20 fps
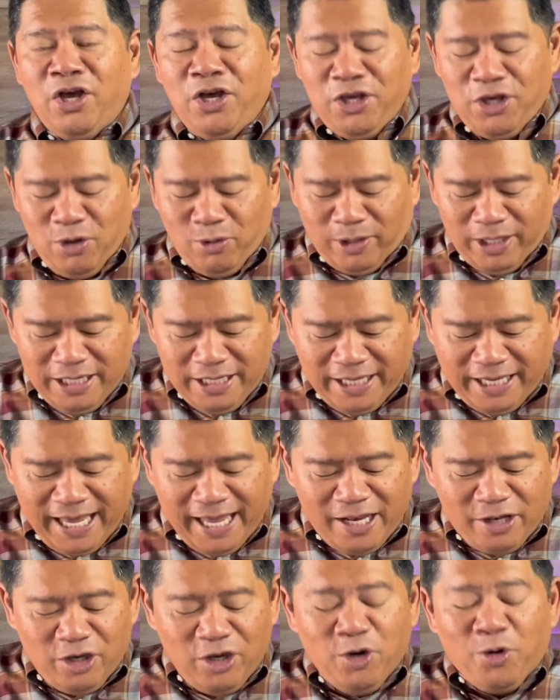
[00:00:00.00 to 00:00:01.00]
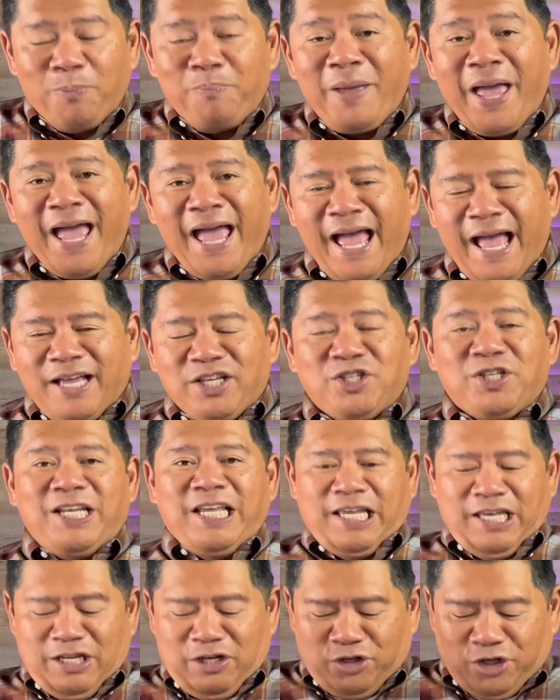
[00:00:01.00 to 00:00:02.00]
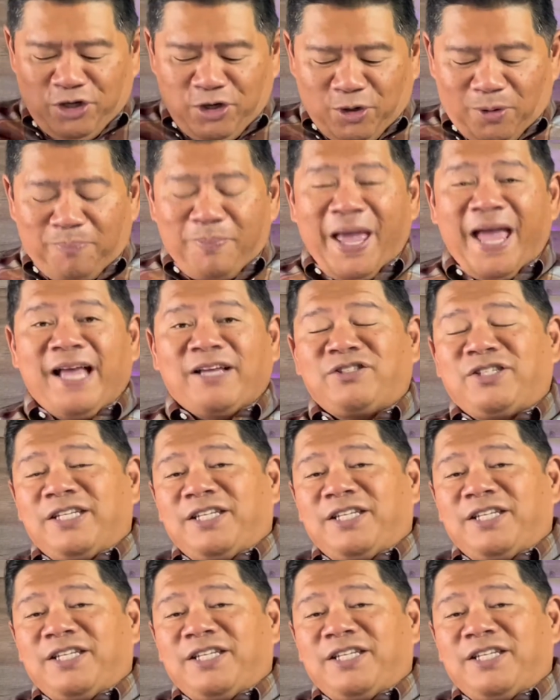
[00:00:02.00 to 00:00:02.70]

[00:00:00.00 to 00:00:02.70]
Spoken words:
You can get your past into your past.